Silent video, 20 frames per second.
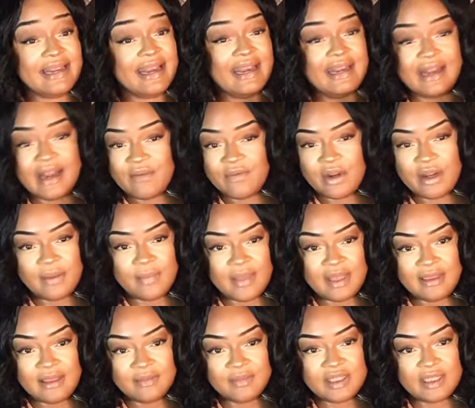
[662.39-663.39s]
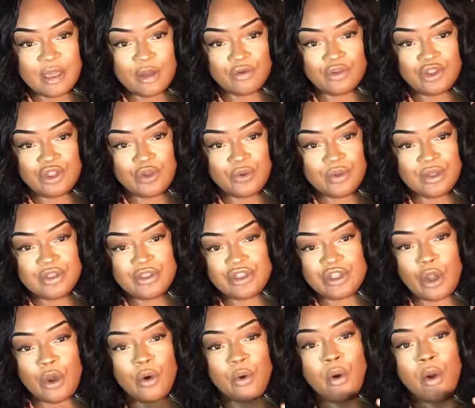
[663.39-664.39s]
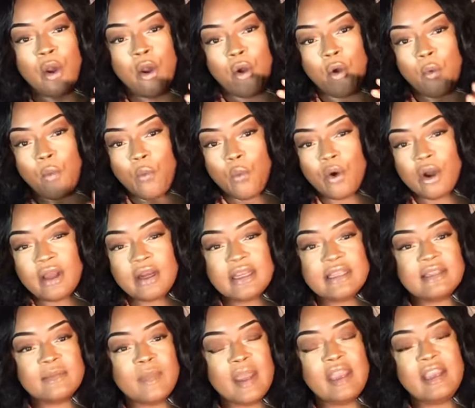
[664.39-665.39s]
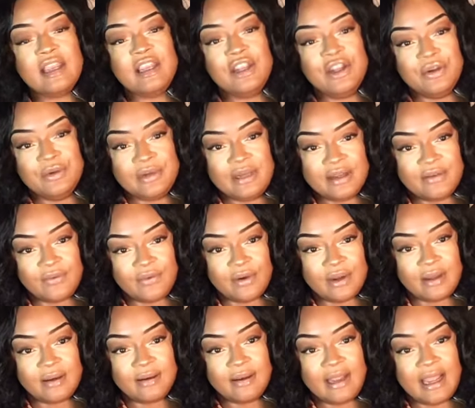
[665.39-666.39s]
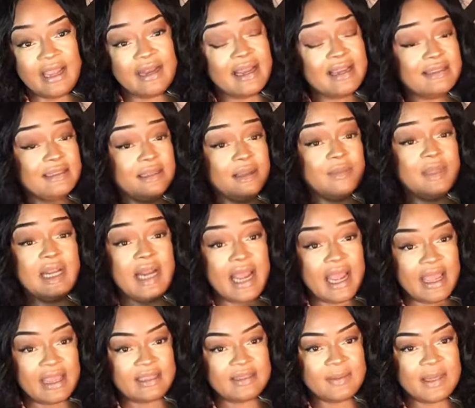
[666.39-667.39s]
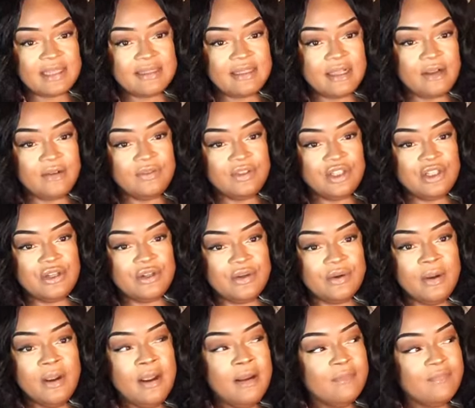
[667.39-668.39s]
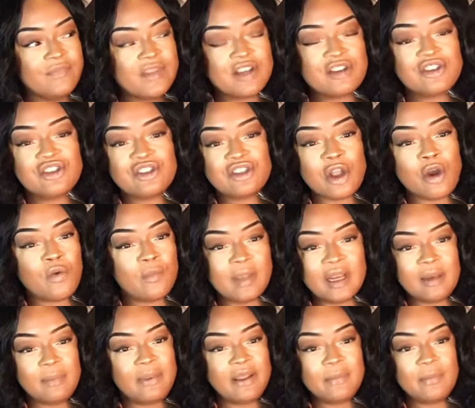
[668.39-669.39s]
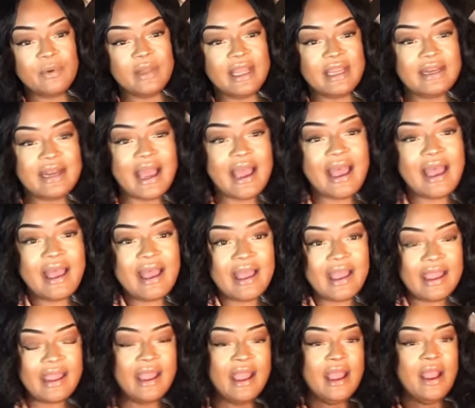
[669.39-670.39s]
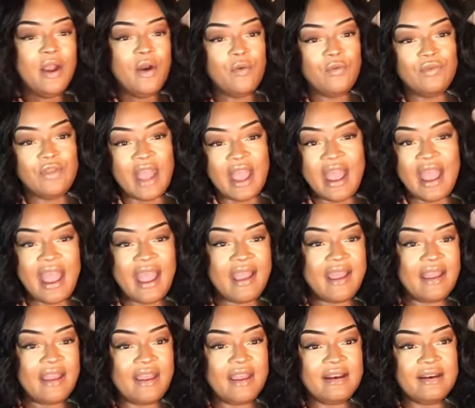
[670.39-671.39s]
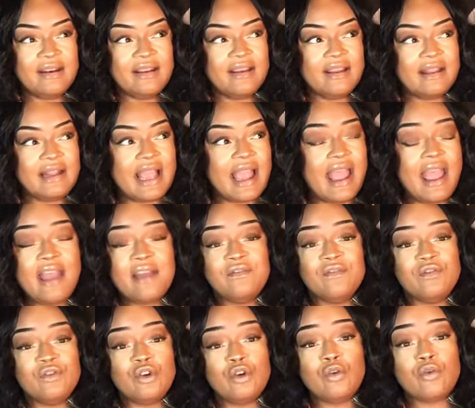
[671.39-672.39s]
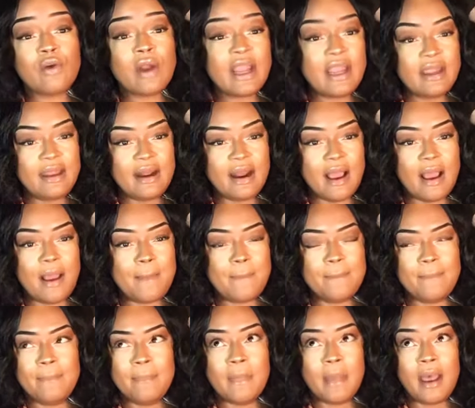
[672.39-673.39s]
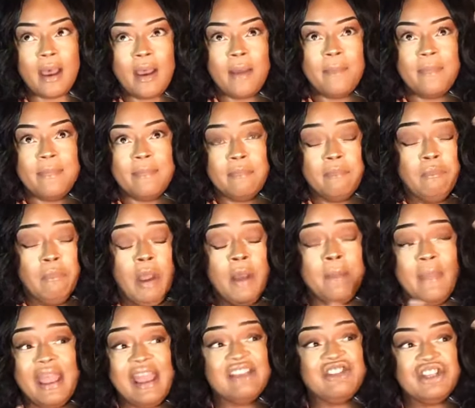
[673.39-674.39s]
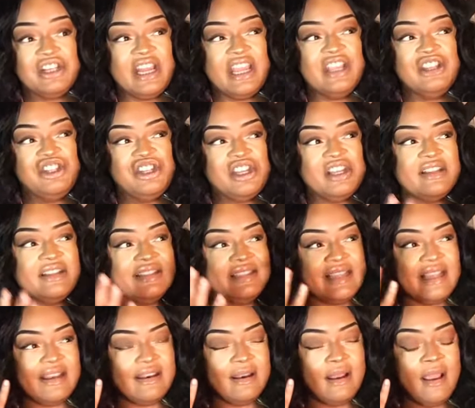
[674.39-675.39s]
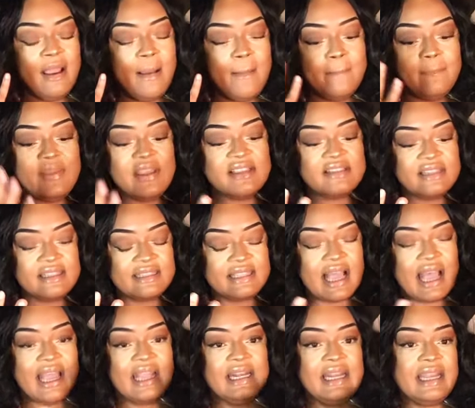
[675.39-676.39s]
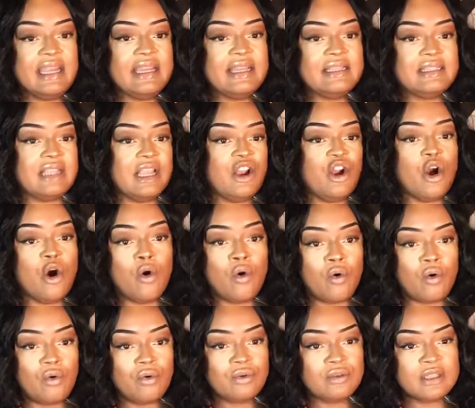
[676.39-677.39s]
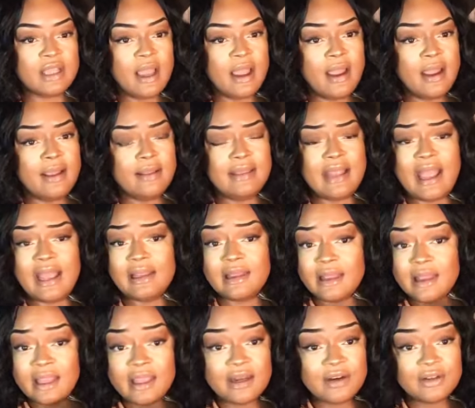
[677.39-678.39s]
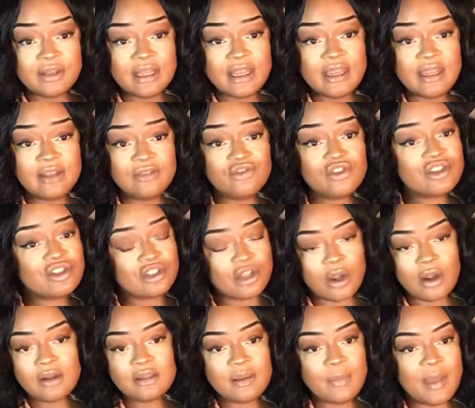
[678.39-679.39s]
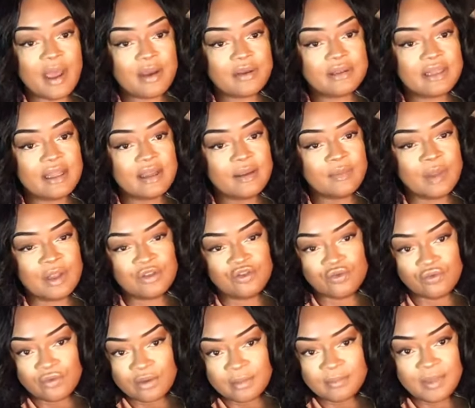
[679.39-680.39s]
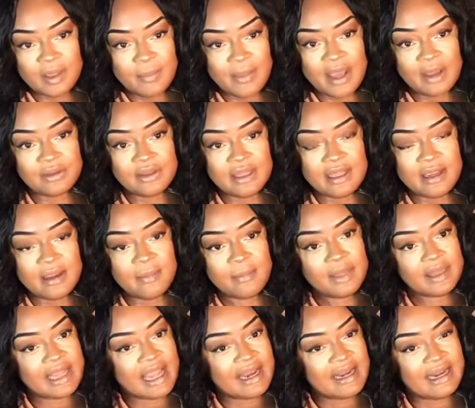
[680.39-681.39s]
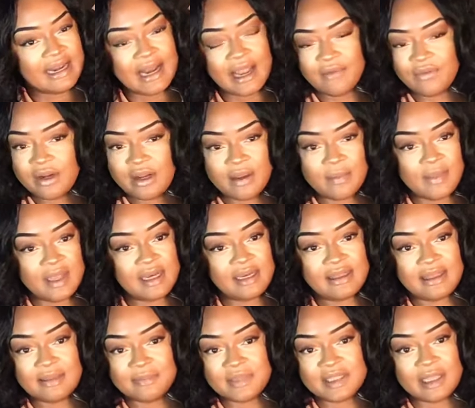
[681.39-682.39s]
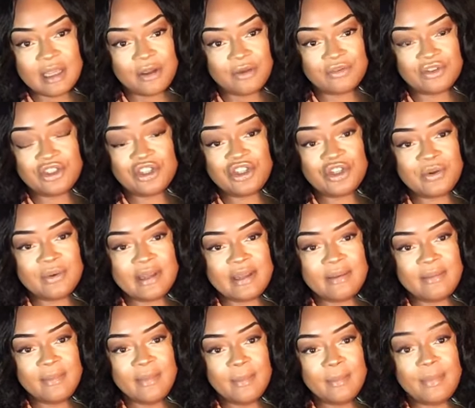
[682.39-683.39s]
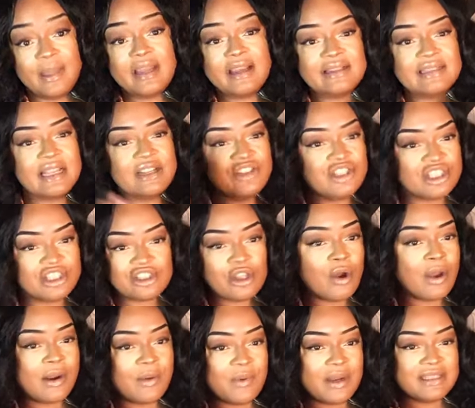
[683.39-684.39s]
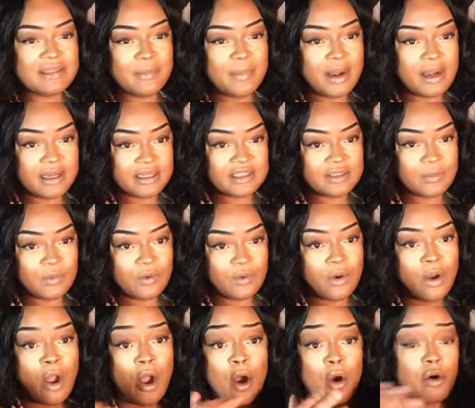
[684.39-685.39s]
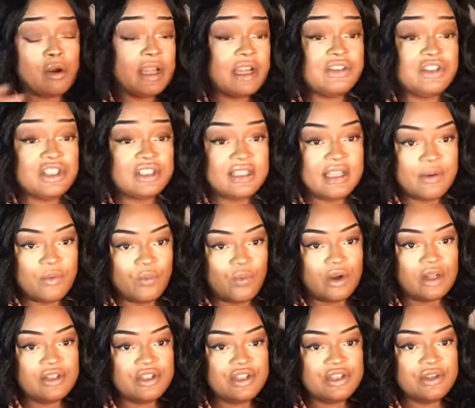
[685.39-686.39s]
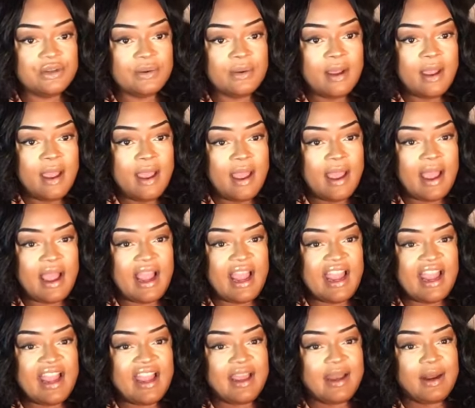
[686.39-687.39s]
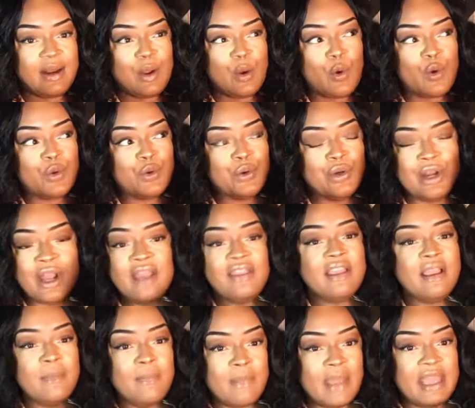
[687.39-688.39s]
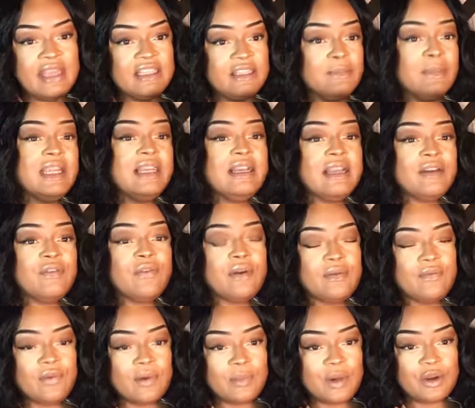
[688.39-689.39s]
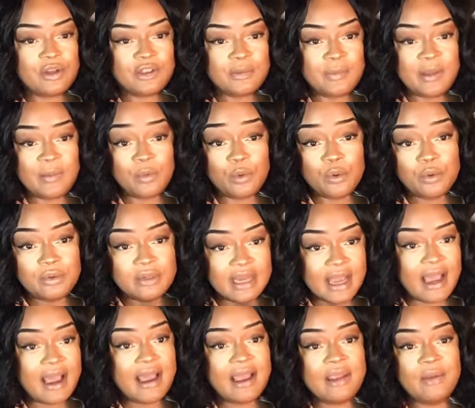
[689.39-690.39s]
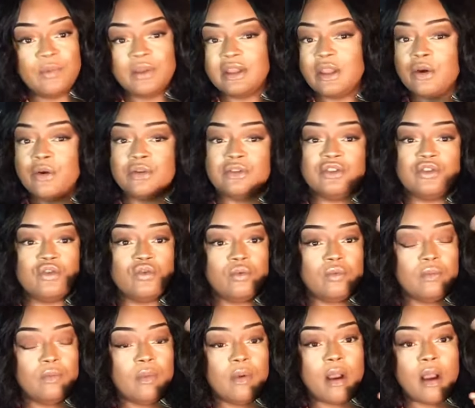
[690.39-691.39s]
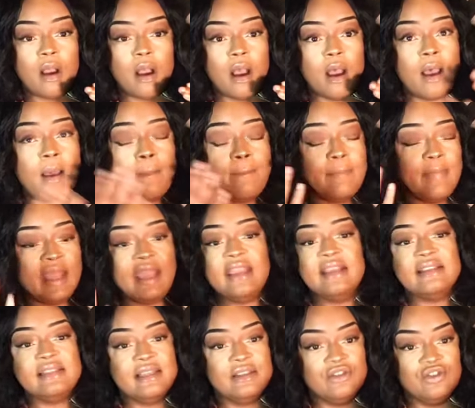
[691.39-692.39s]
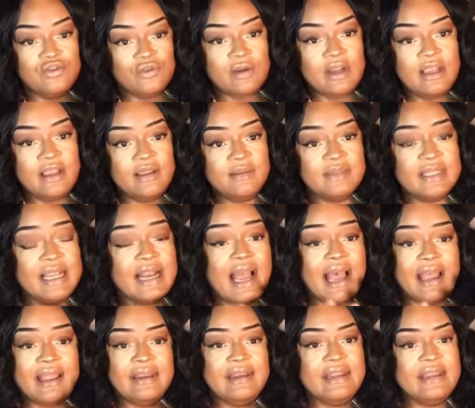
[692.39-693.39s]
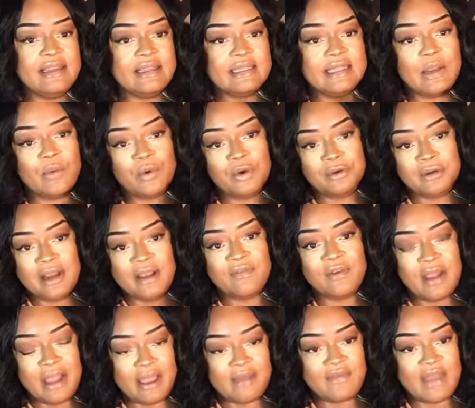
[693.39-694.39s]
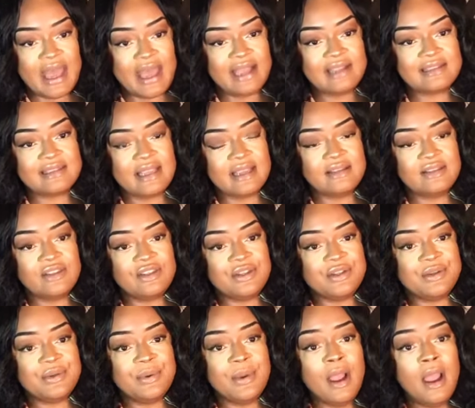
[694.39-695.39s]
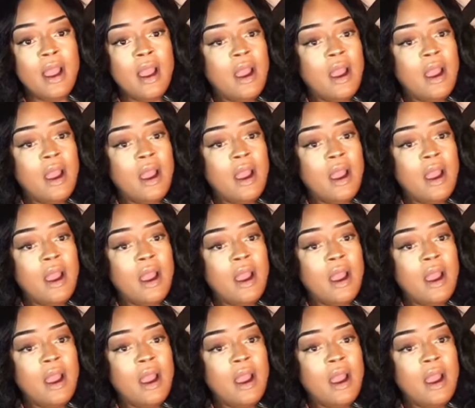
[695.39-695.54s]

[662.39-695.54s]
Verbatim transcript: and they never commit themselves to it so what is making you different and that's something i ask myself too there's so many people that die that had that have great um, um, imaginations and business ideas and goals that literally just talked about them and dreamt about them, but they never committed themselves to it because they just thought it wasn't possible or they just didn't want to. And nothing makes me different from those people who die with those amazing dreams and ideas that we'll never have access to